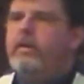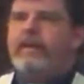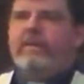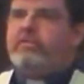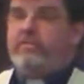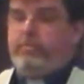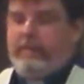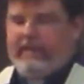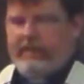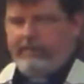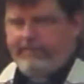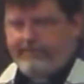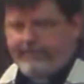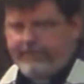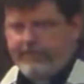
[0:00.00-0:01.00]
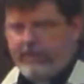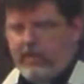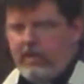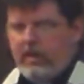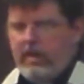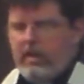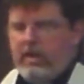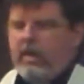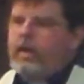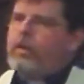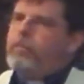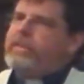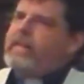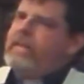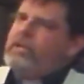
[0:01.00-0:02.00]
That's just me.
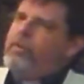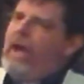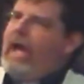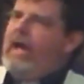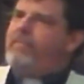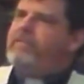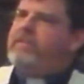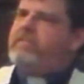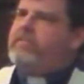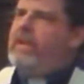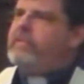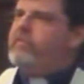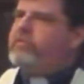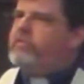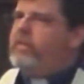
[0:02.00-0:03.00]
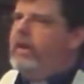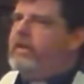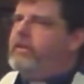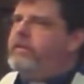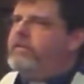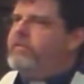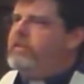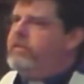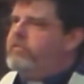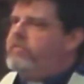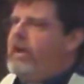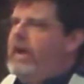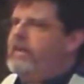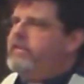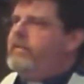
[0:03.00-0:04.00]
But then you have this sense and
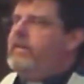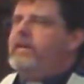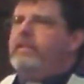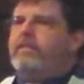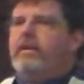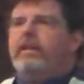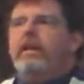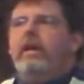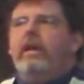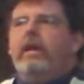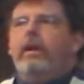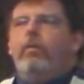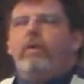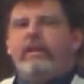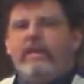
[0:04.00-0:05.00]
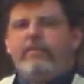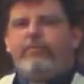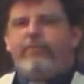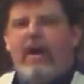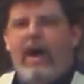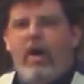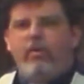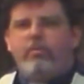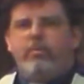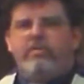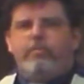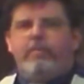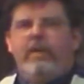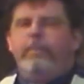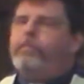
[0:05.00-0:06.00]
this idea that what he found
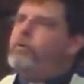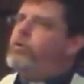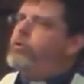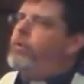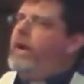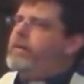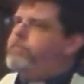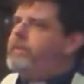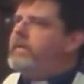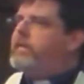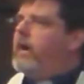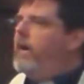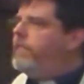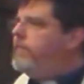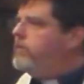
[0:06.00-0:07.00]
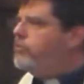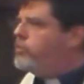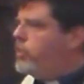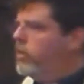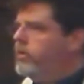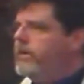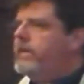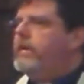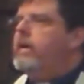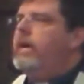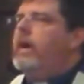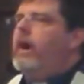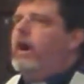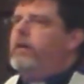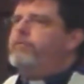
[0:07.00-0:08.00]
was people who had begun the journey
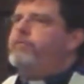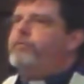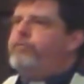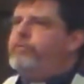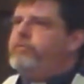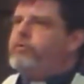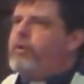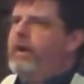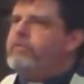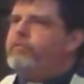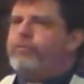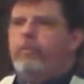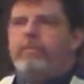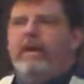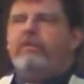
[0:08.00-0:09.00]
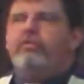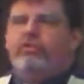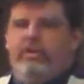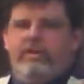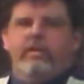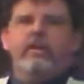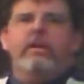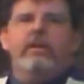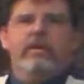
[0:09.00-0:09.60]
of transformation.